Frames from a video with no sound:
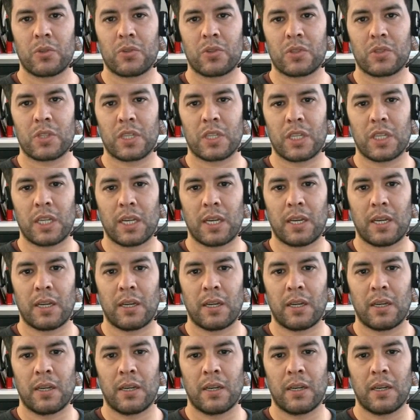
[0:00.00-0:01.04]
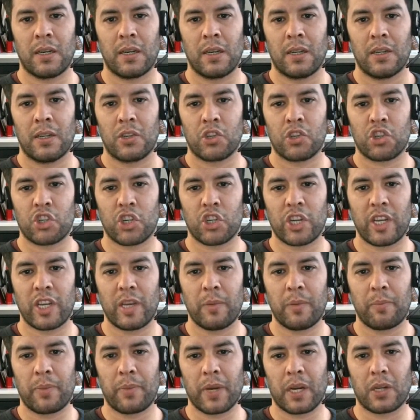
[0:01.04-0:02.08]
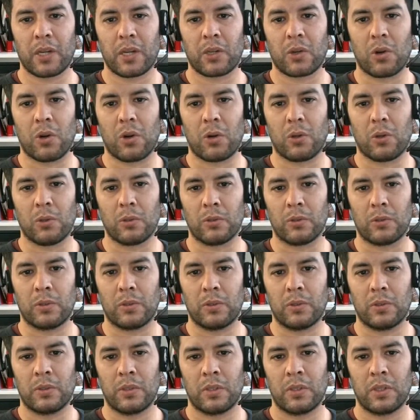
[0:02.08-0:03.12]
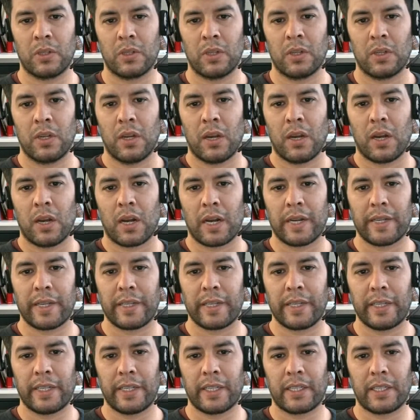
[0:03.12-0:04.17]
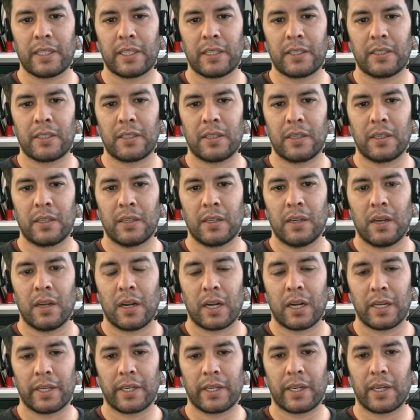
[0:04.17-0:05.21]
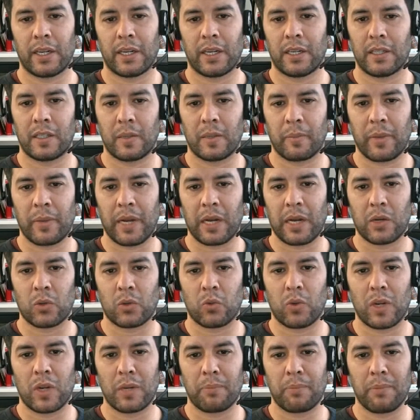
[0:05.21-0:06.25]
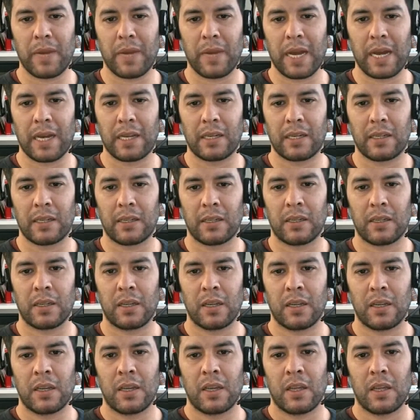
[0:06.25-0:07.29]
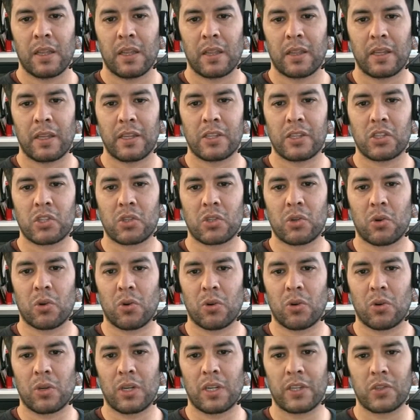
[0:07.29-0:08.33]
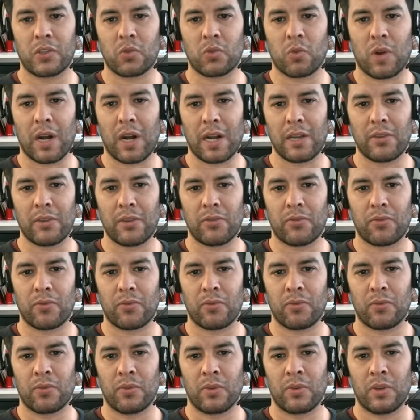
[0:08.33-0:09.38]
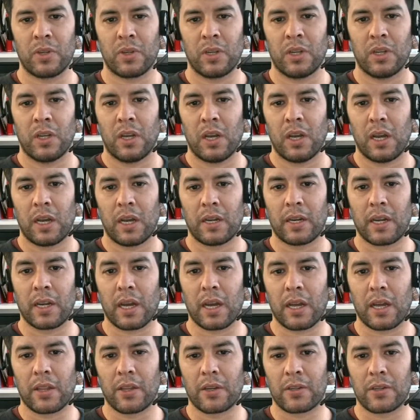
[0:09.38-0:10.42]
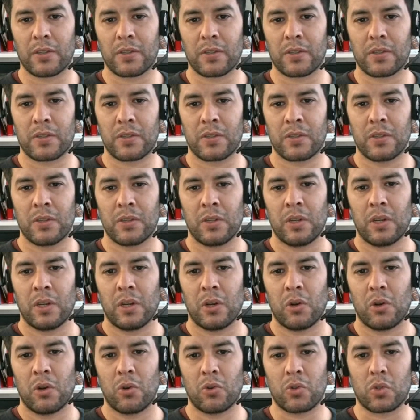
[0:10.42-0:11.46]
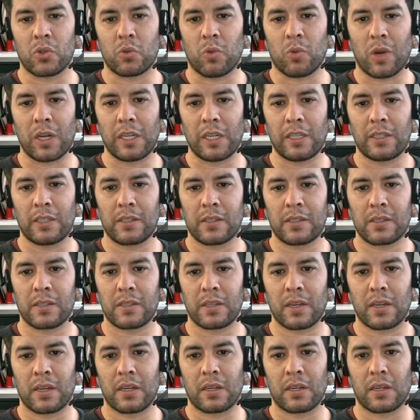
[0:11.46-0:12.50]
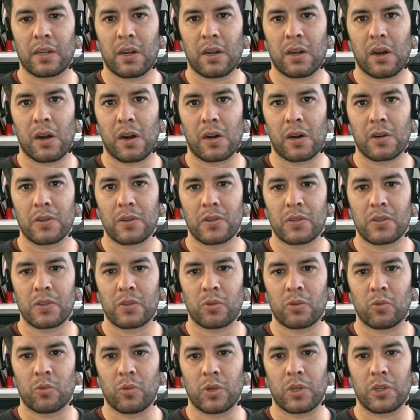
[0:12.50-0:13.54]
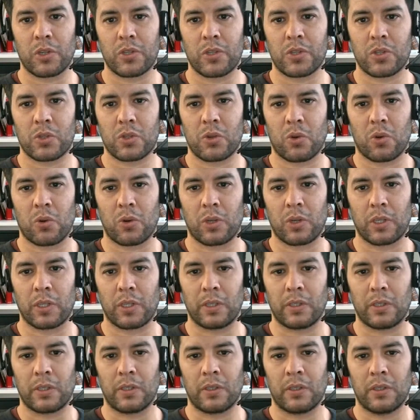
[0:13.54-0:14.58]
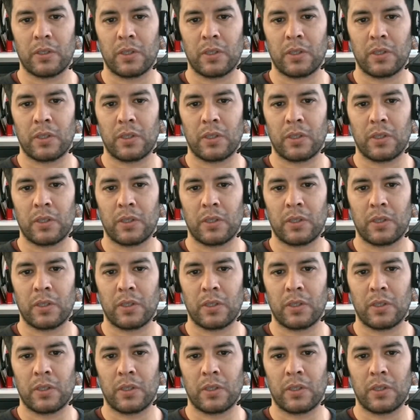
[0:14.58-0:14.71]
to steal sheep and gold. I heard about one man, they stole his wife, and others whose wallets and cars were stolen.